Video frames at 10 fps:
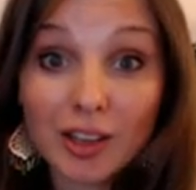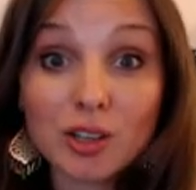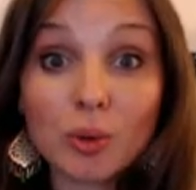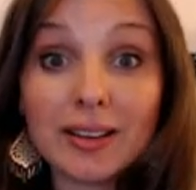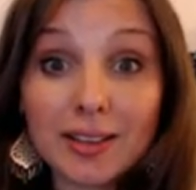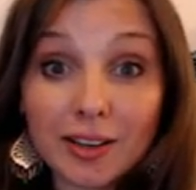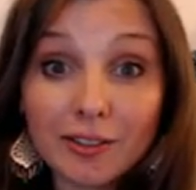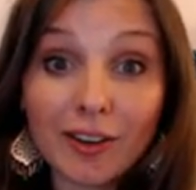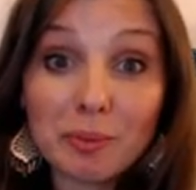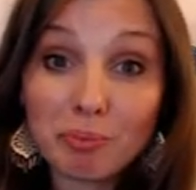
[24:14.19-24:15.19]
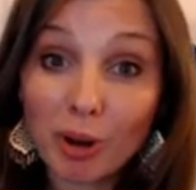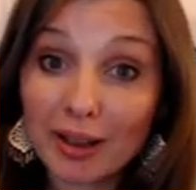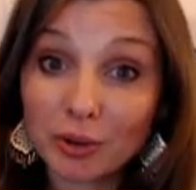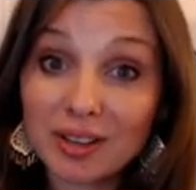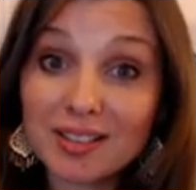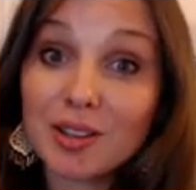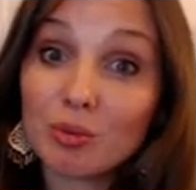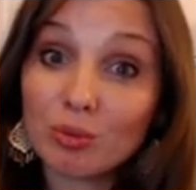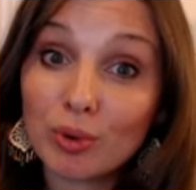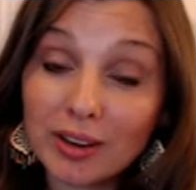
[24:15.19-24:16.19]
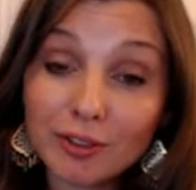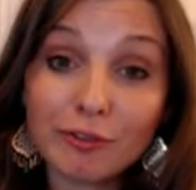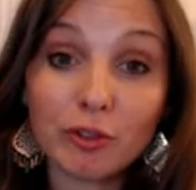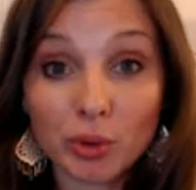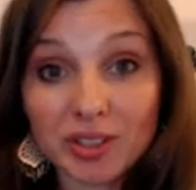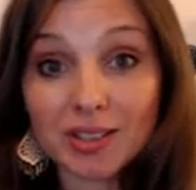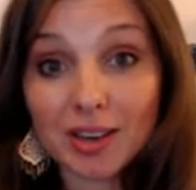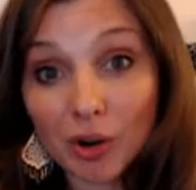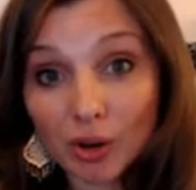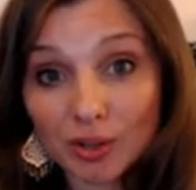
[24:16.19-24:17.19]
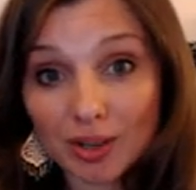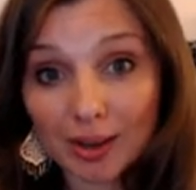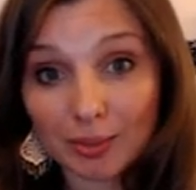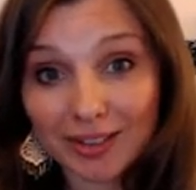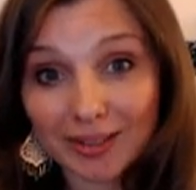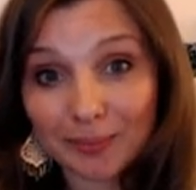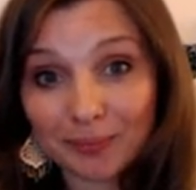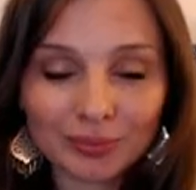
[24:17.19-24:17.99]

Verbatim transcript: to identify binaries that reinforce stereotypes.